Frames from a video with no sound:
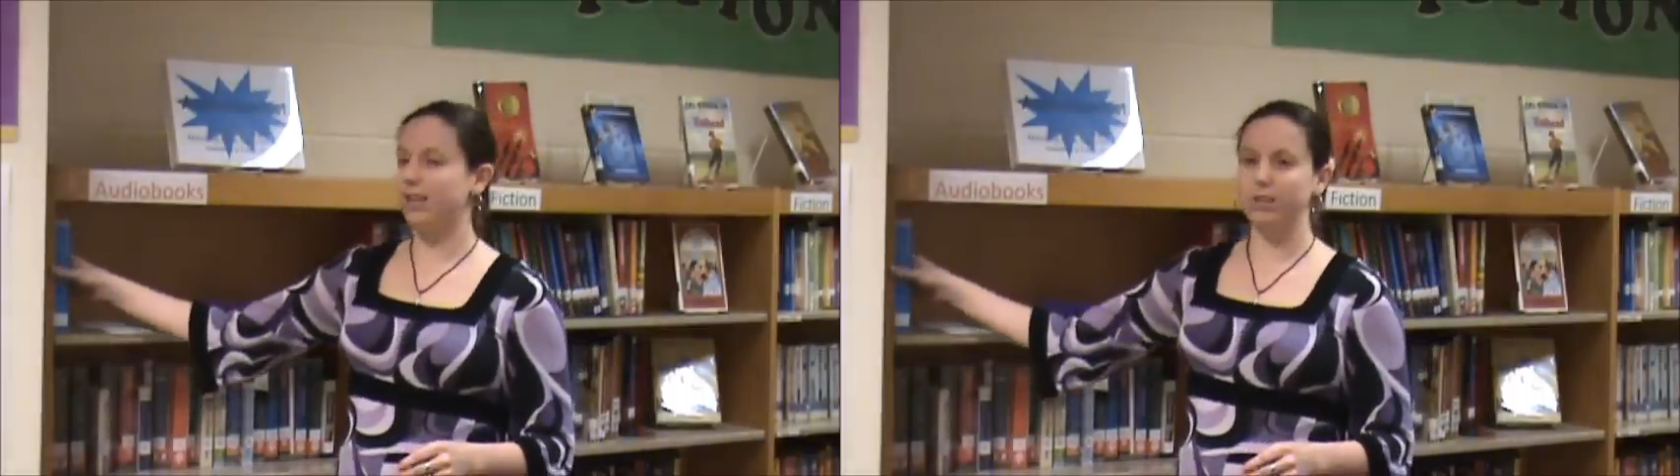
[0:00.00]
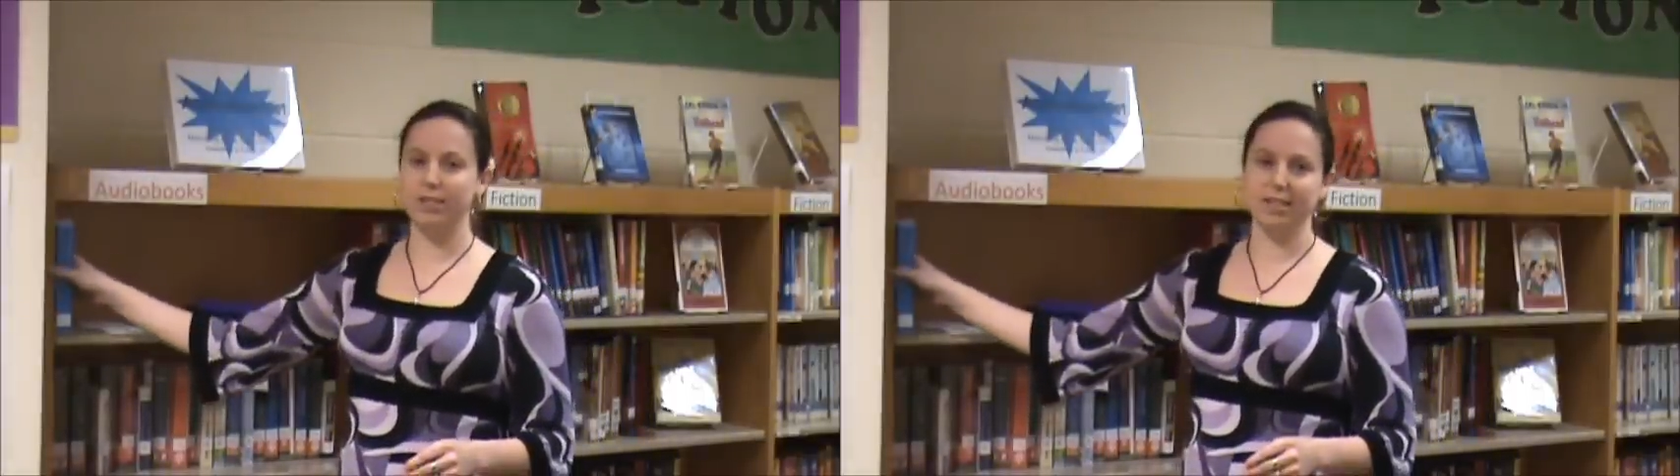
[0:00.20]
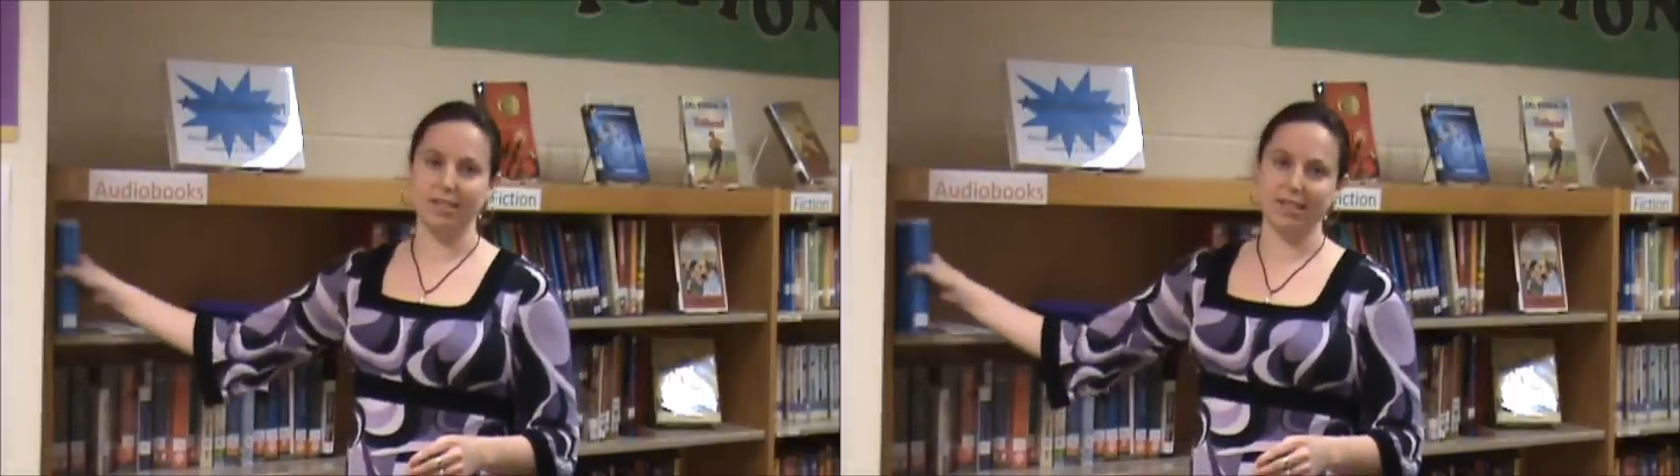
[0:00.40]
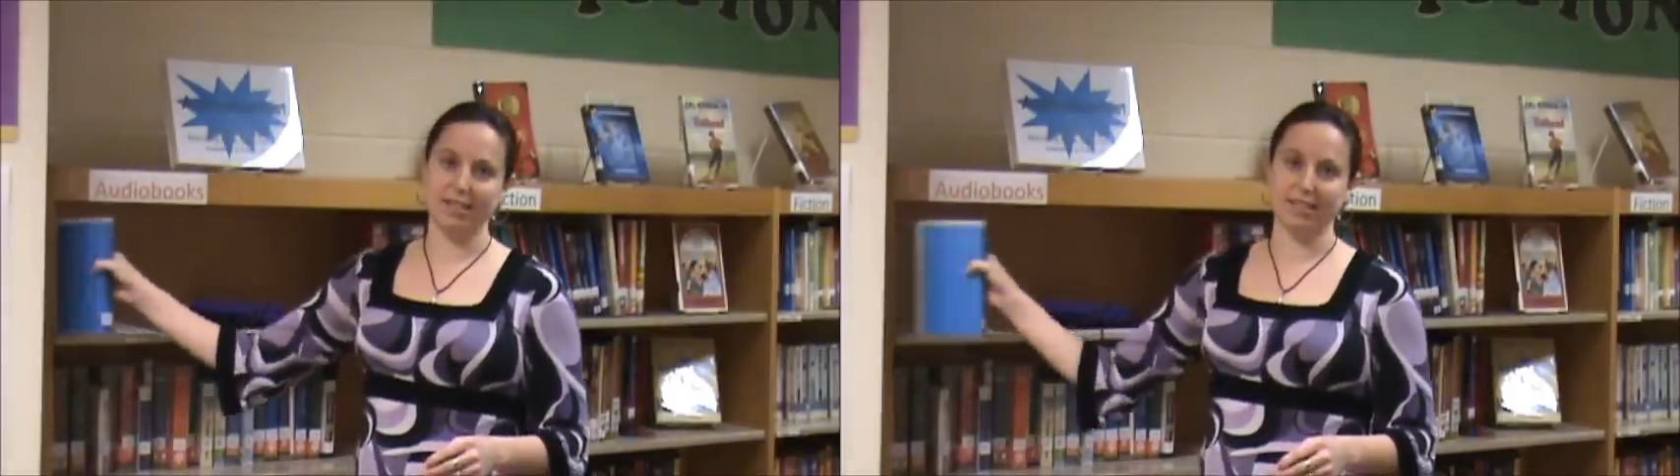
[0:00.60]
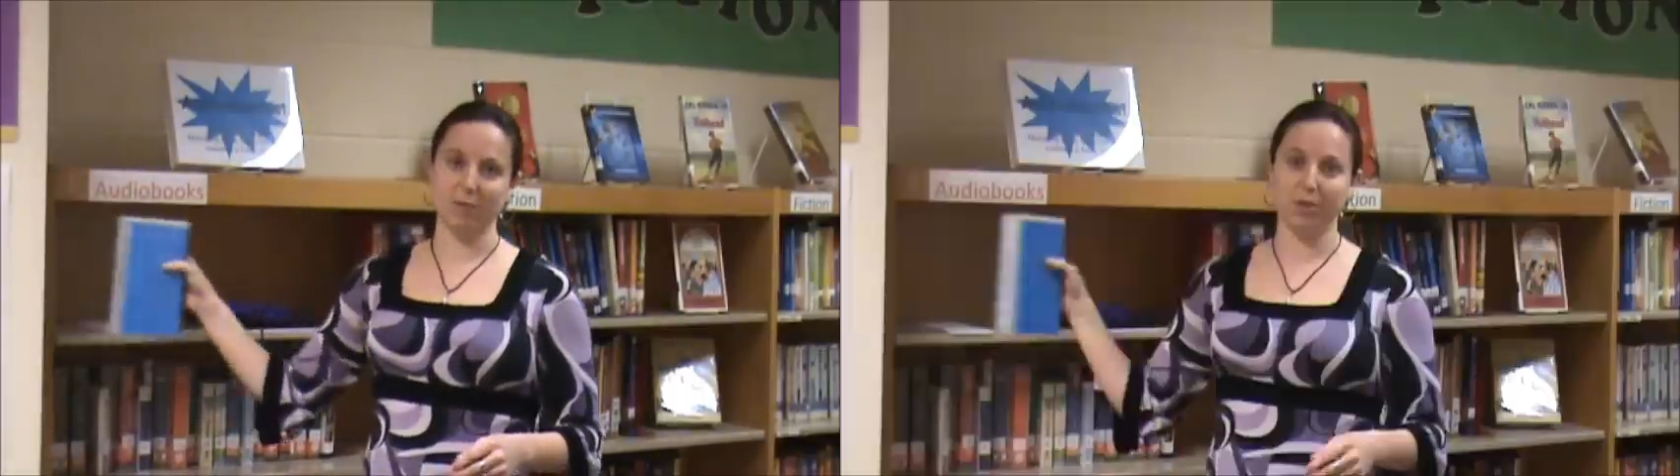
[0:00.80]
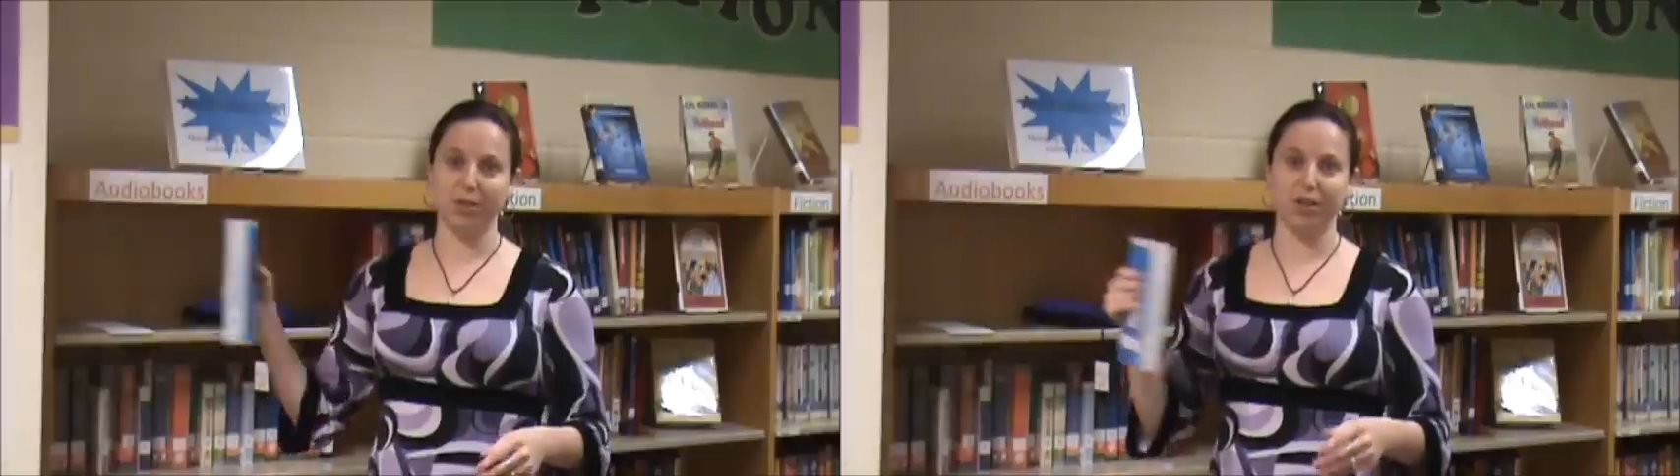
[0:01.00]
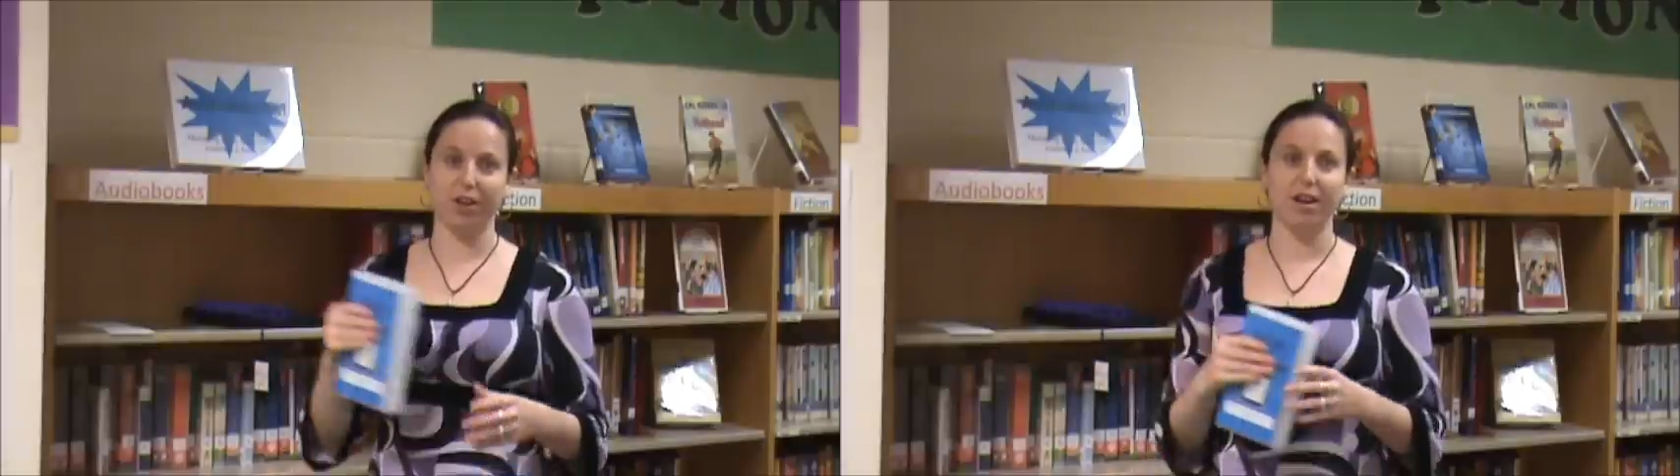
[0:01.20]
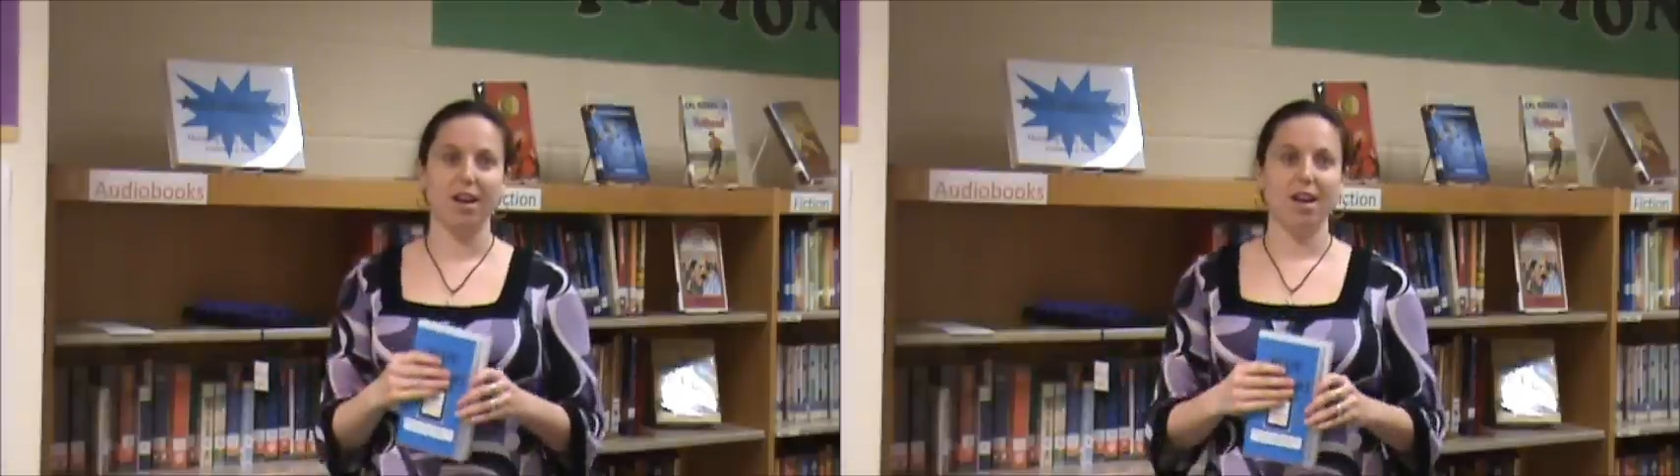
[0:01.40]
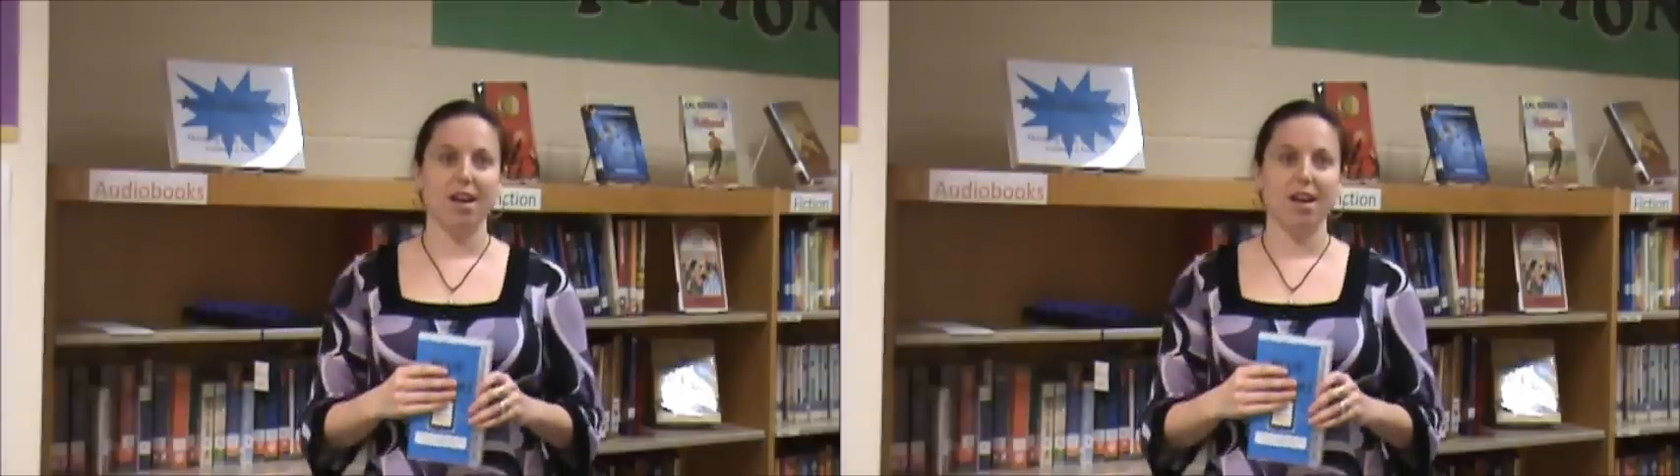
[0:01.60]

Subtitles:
used is a similar